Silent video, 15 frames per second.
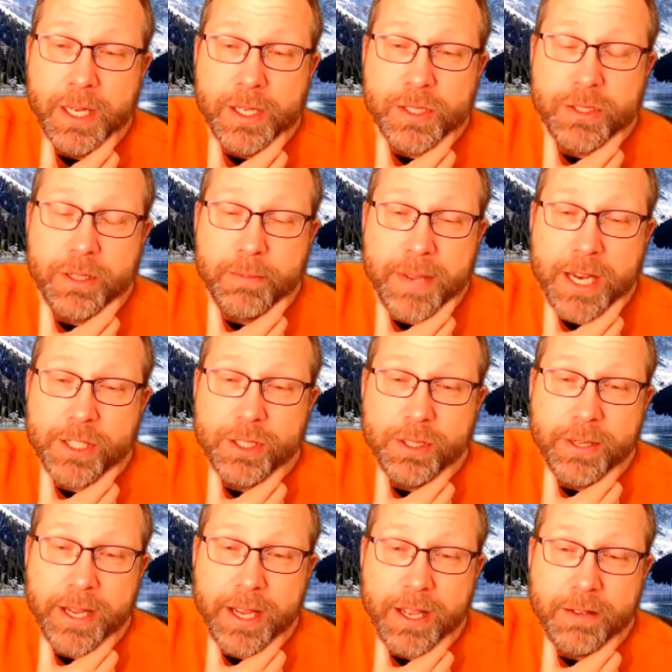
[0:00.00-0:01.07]
So imagine
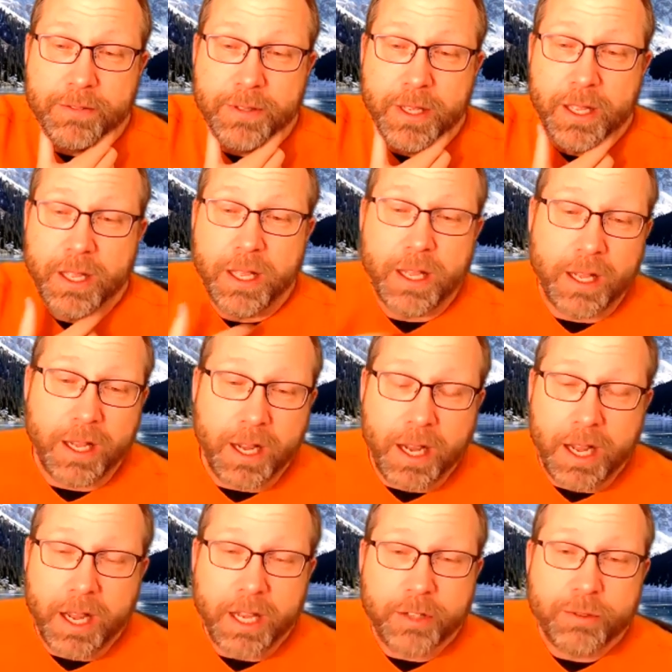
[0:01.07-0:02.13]
you have
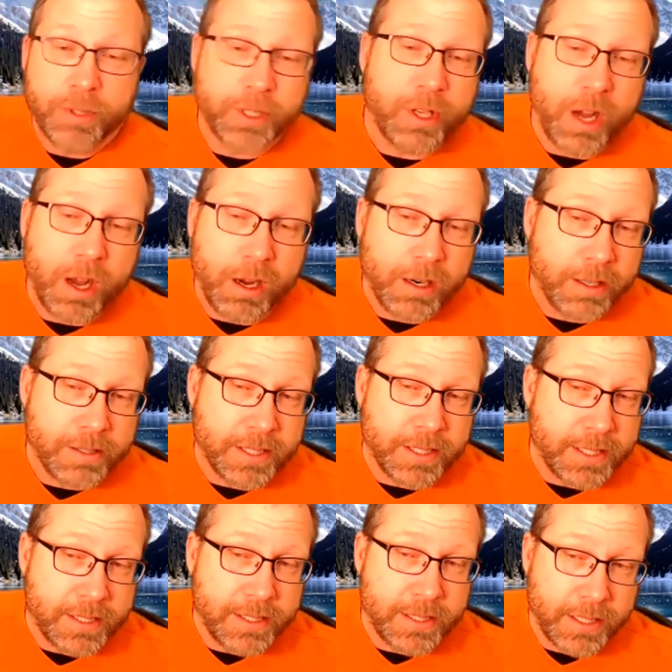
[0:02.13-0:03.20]
100 cars in
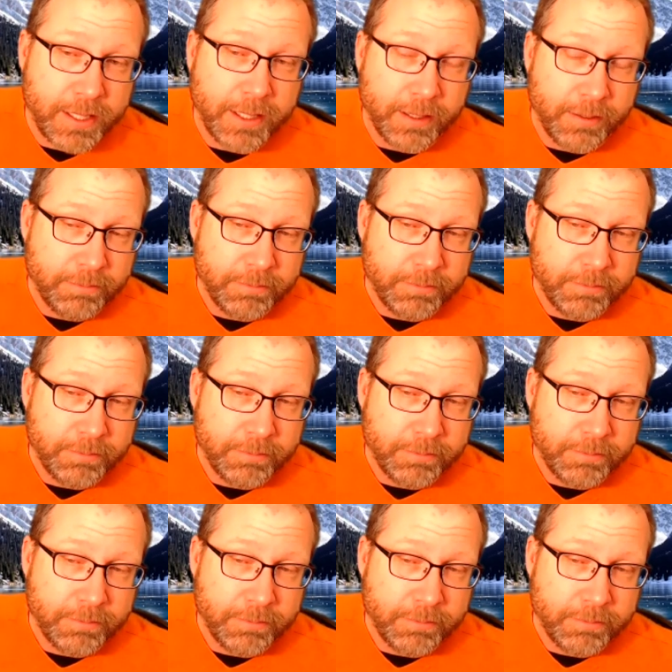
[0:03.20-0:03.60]
a city,